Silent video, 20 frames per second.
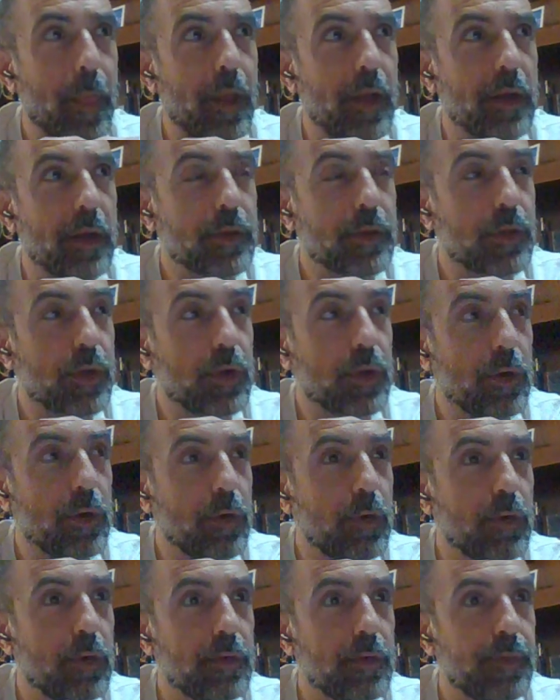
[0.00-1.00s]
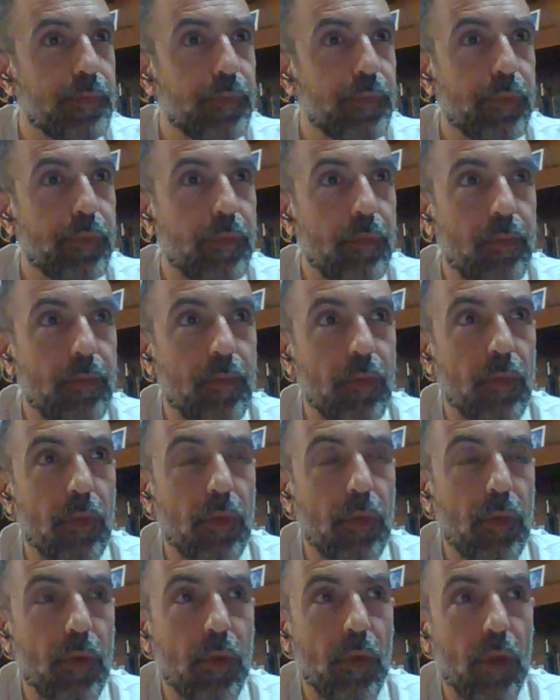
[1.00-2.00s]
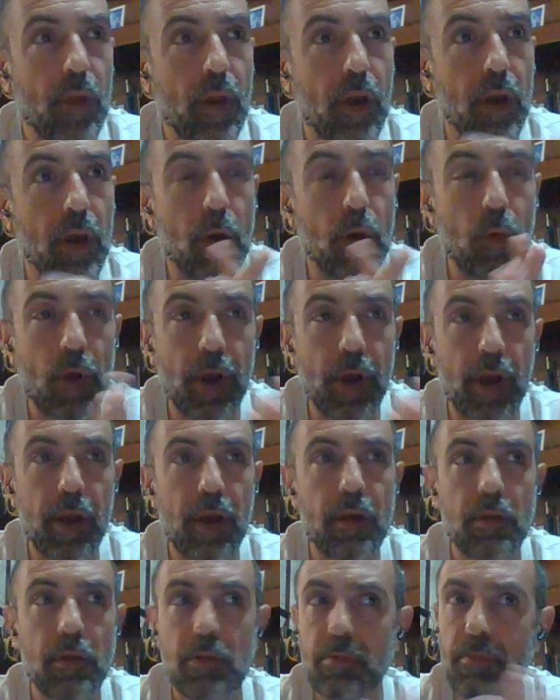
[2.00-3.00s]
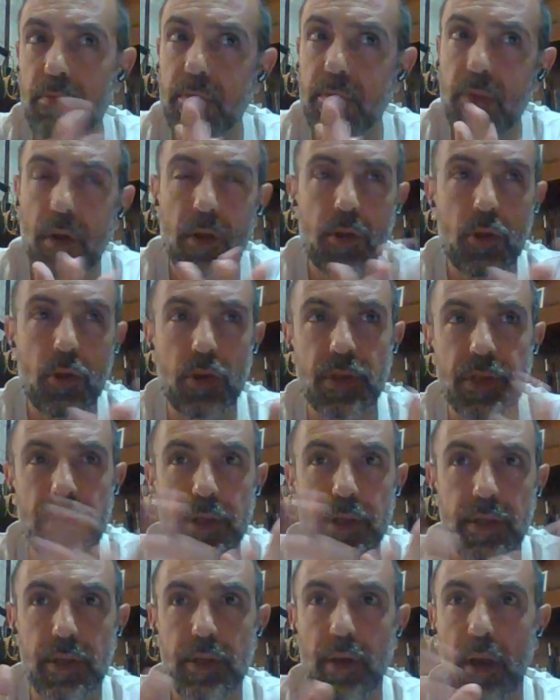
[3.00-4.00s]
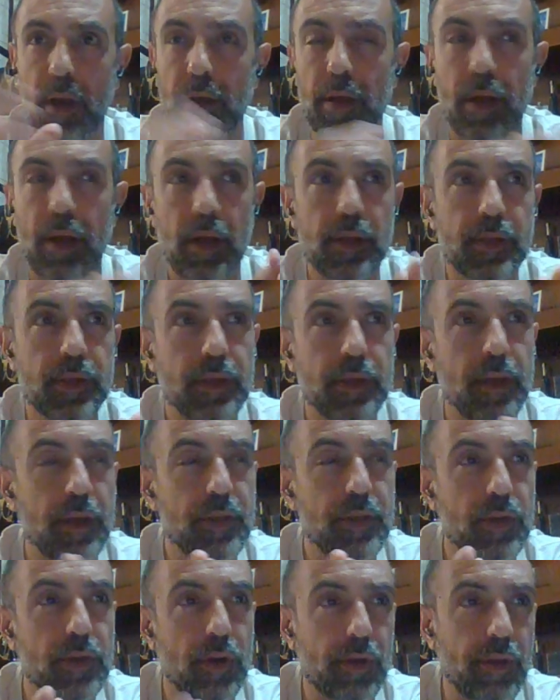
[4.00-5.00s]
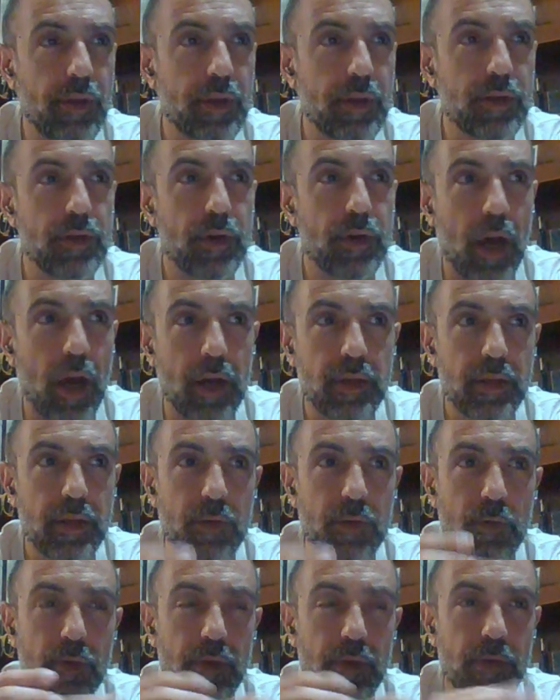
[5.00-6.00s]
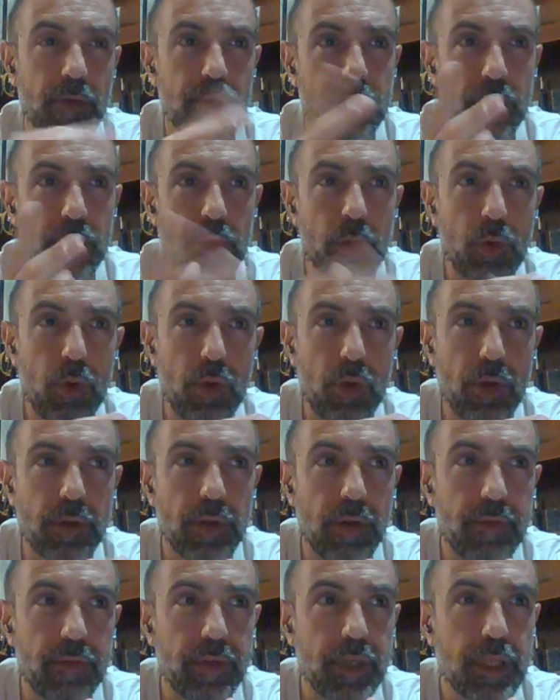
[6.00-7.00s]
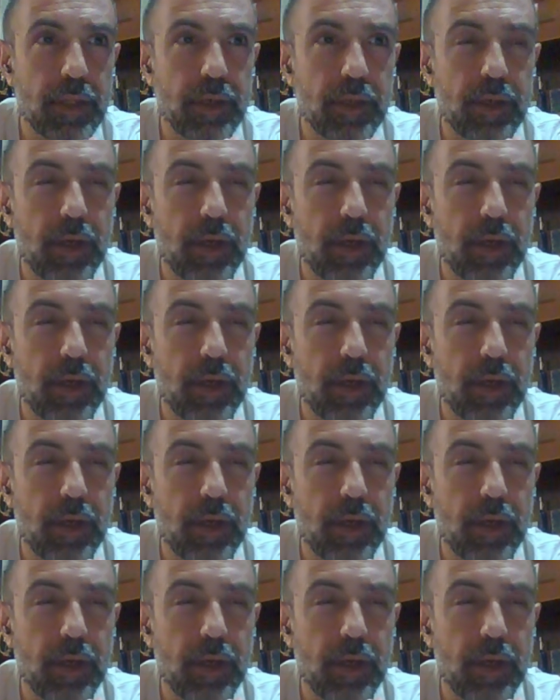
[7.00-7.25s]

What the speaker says: And so in a way, consciously, I guess, I started interacting with the resolution of it.